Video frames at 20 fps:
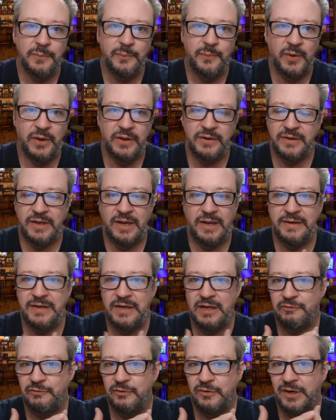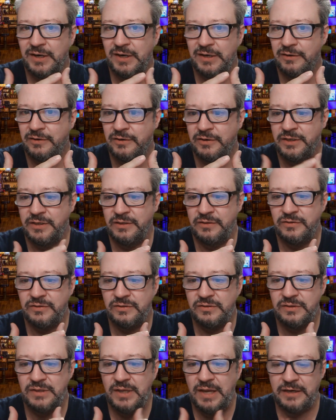but I never did
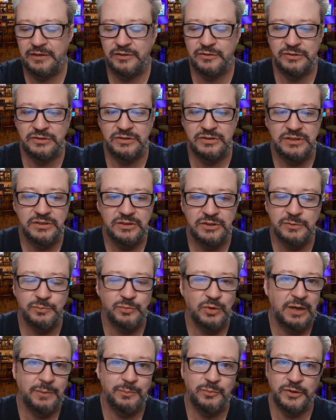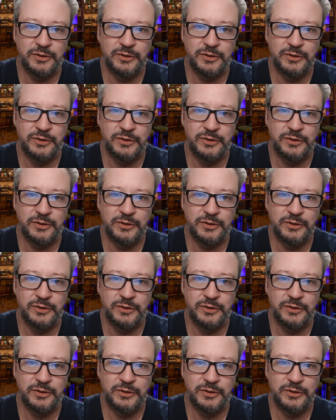actually see this prop,